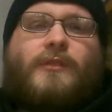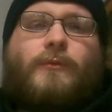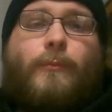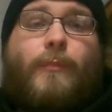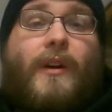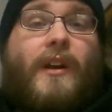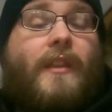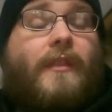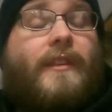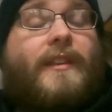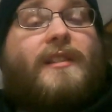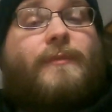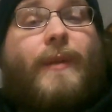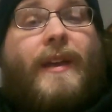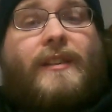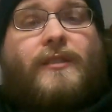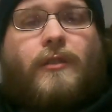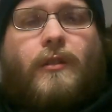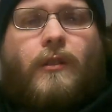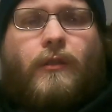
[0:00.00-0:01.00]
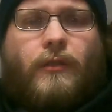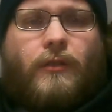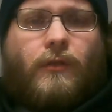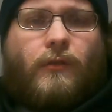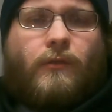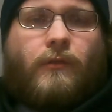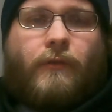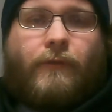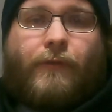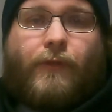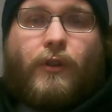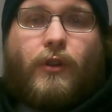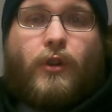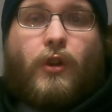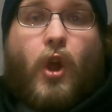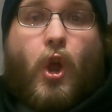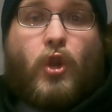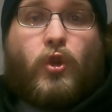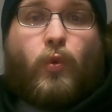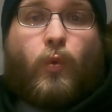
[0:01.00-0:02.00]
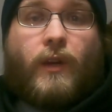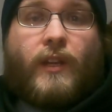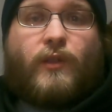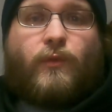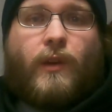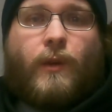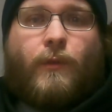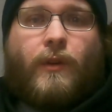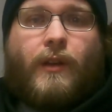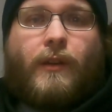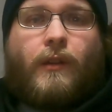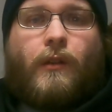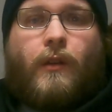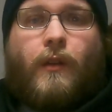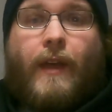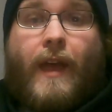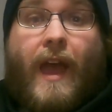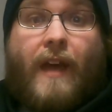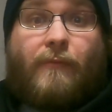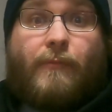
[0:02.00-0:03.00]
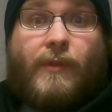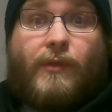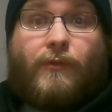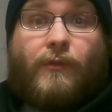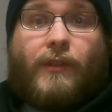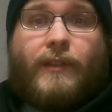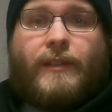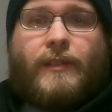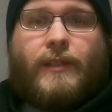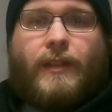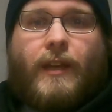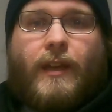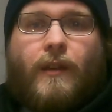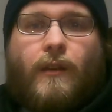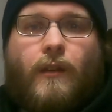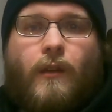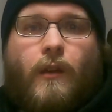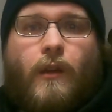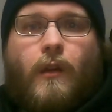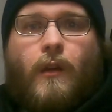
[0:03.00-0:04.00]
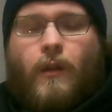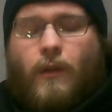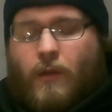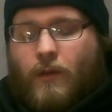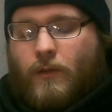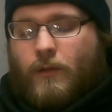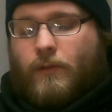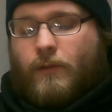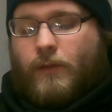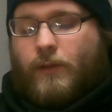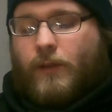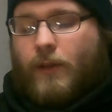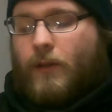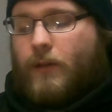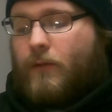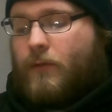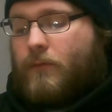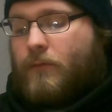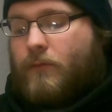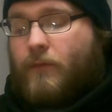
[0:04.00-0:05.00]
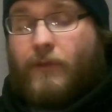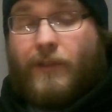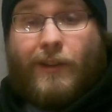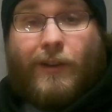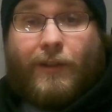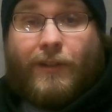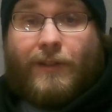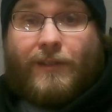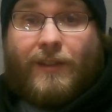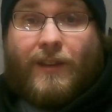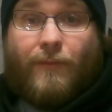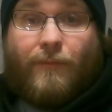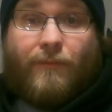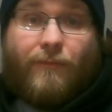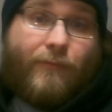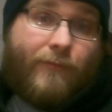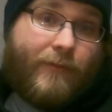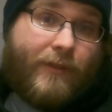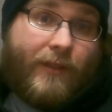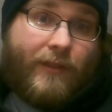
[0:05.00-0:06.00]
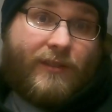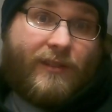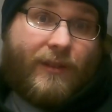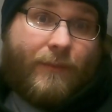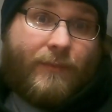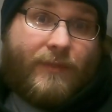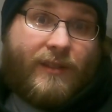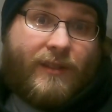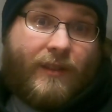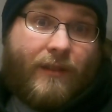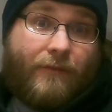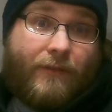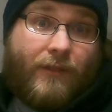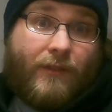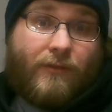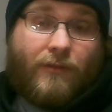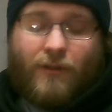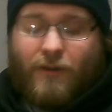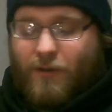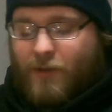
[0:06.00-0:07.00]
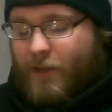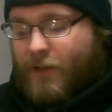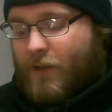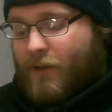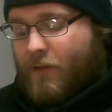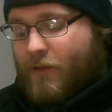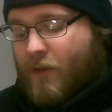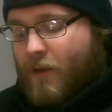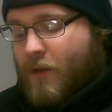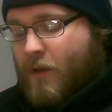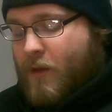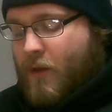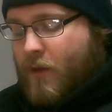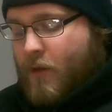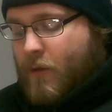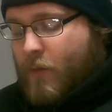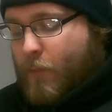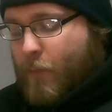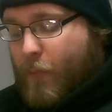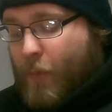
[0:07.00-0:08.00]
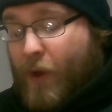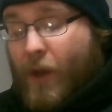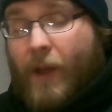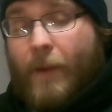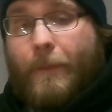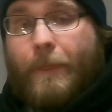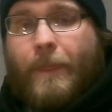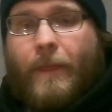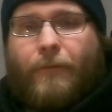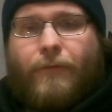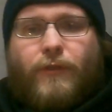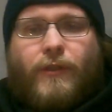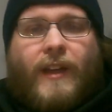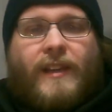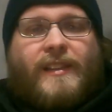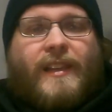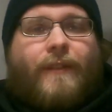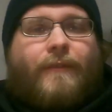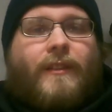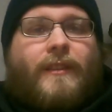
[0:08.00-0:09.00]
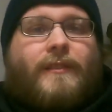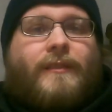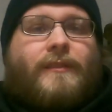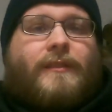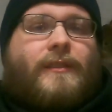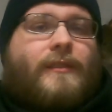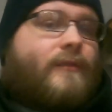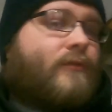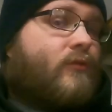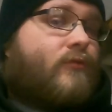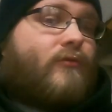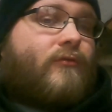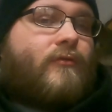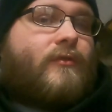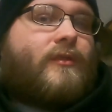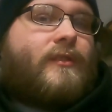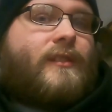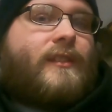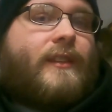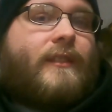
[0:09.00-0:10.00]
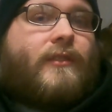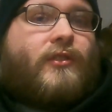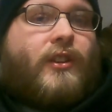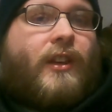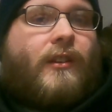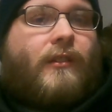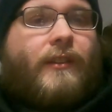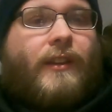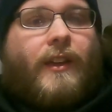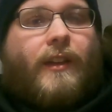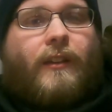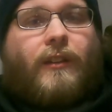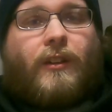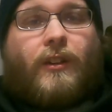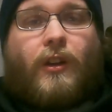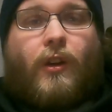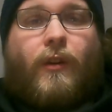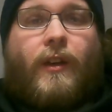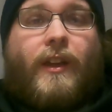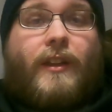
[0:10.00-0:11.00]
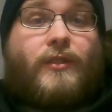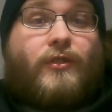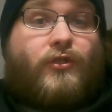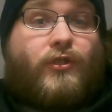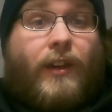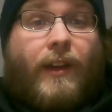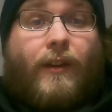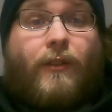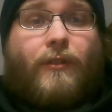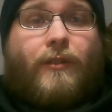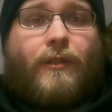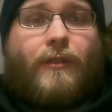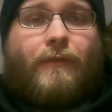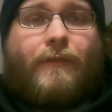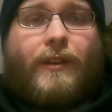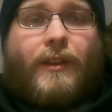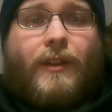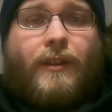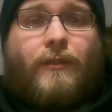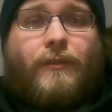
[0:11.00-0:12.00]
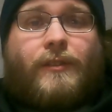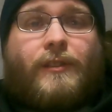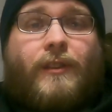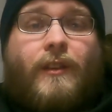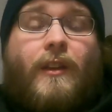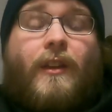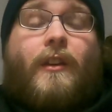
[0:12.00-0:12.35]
but these baits are all new for 2021. Haven't been released yet, so they hooked us up with some stuff a little early. But if you guys haven't seen the channel yet, go ahead, check out our other videos.